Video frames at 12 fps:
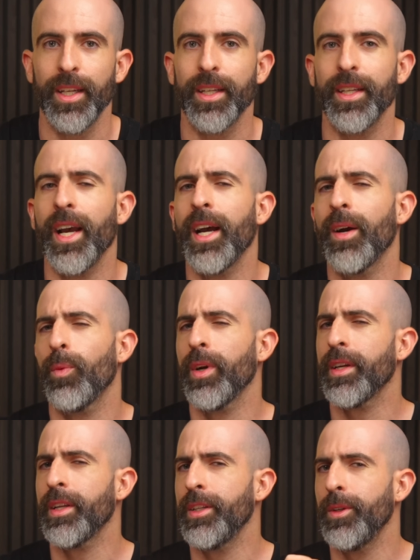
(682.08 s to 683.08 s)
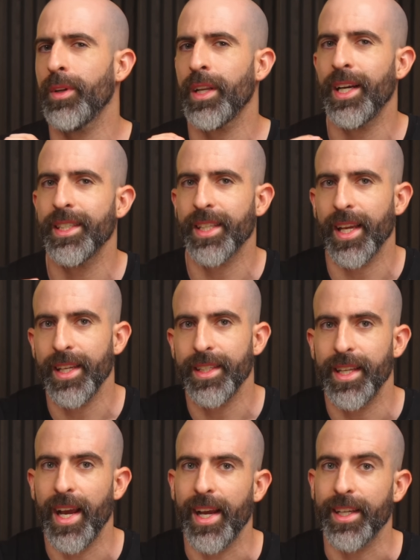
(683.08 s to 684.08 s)
Now we're going to utilize a
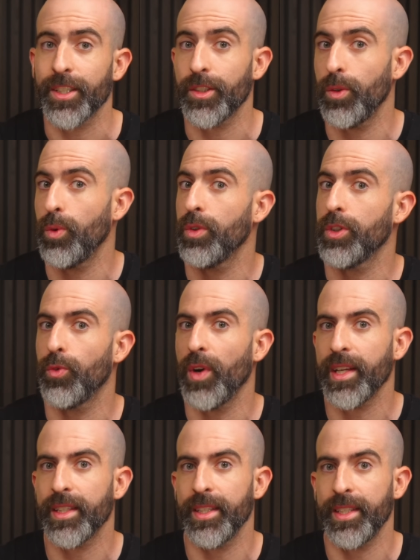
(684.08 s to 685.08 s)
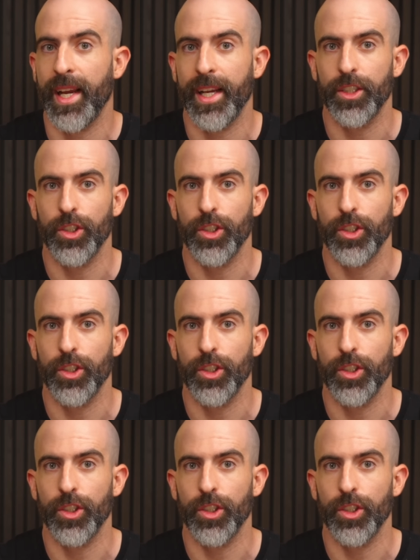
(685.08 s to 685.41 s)
DAS or direct attached